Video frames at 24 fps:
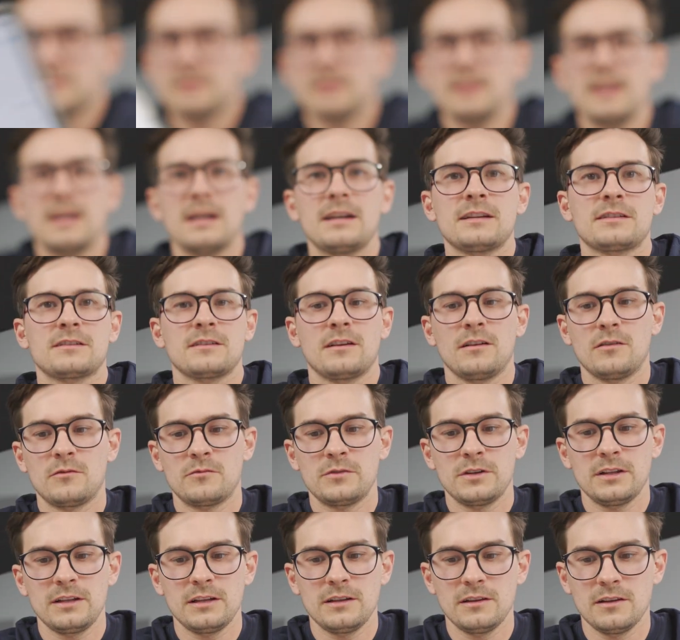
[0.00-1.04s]
to last a
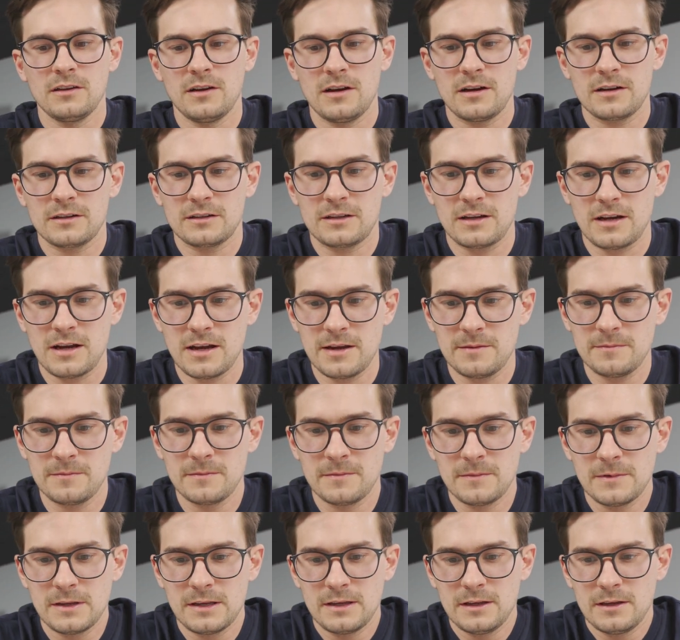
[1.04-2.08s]
really long time
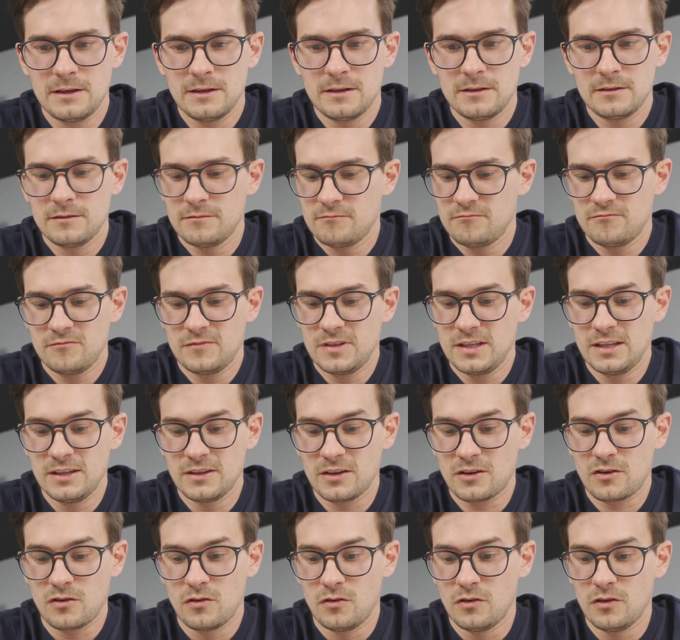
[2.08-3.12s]
in
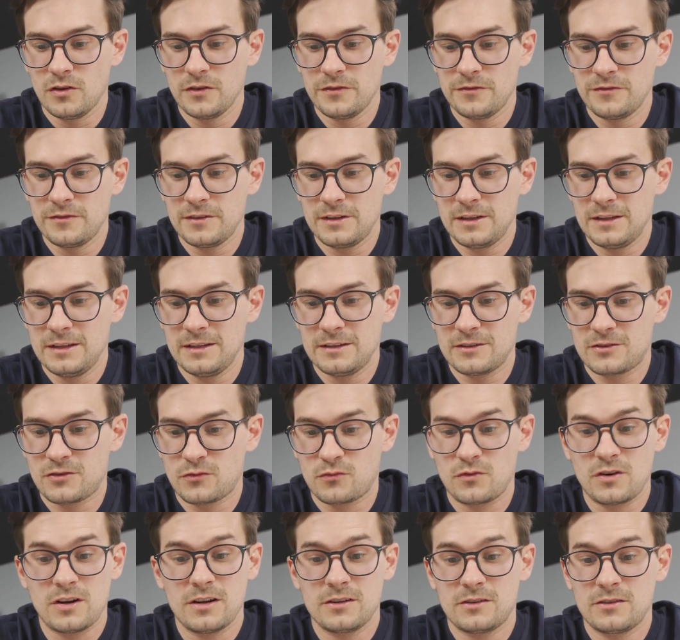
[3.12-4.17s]
the cold in
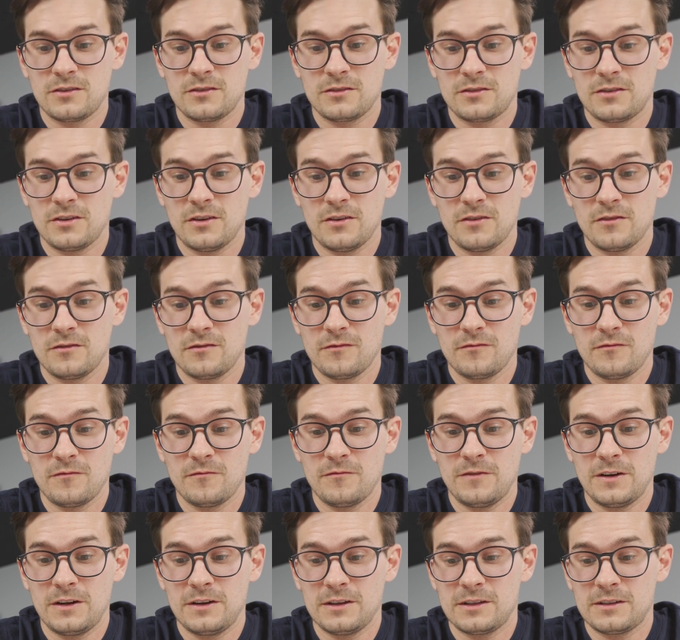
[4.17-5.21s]
Toronto, so
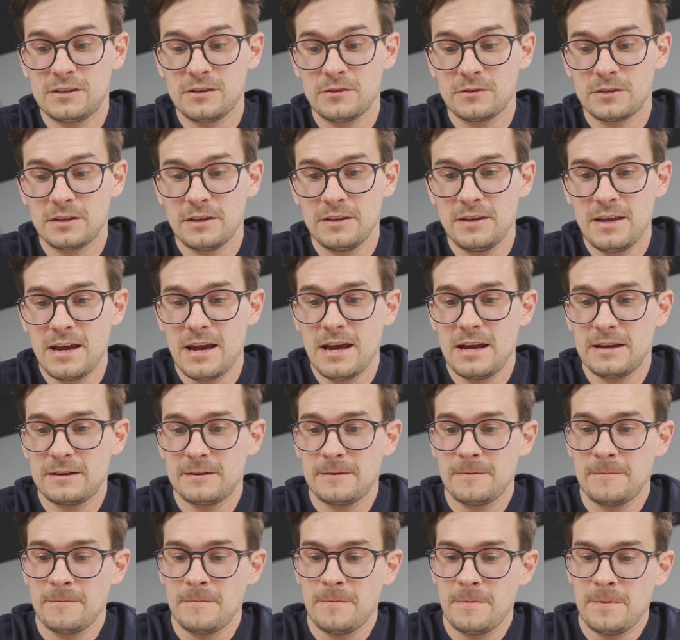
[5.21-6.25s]
very stoked on
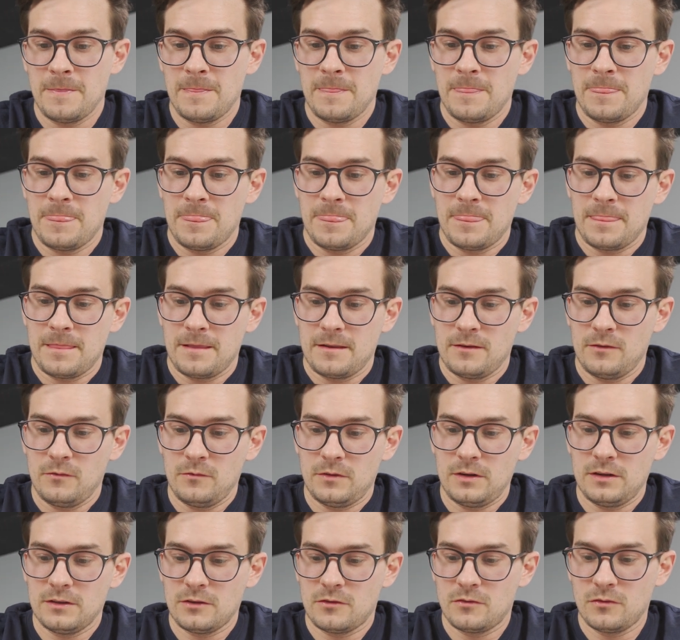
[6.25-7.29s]
that.
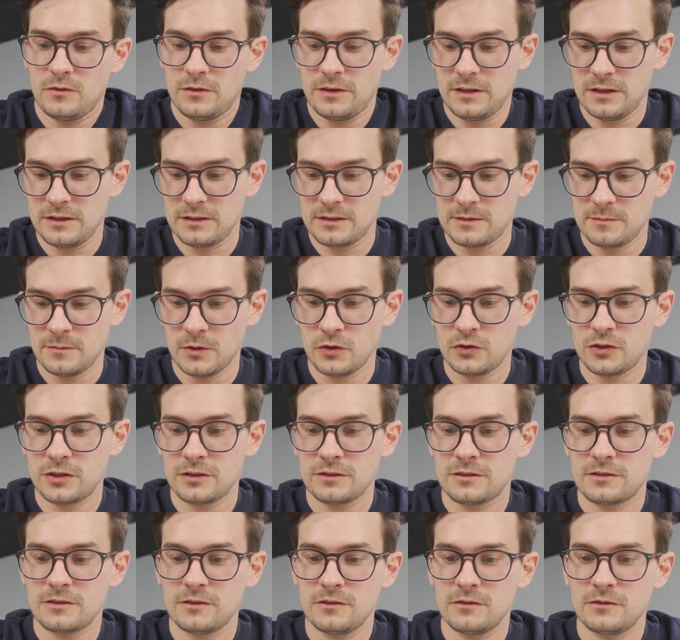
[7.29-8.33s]
What are the cool things?
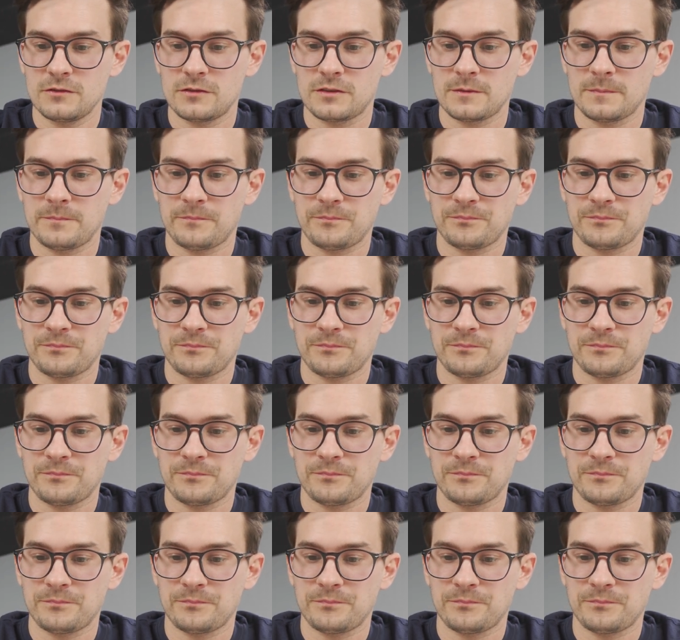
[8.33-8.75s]
Motion snooze.